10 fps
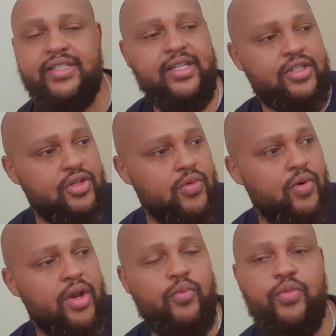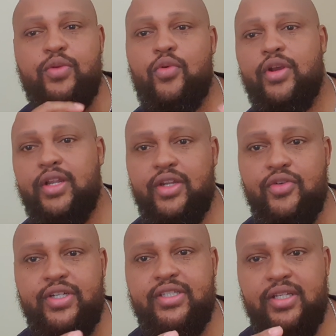They said, you know what? We want to
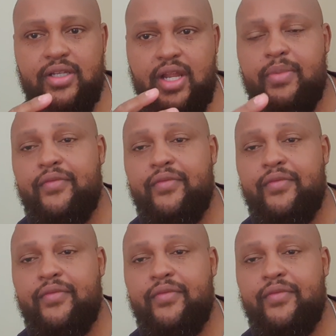increase the number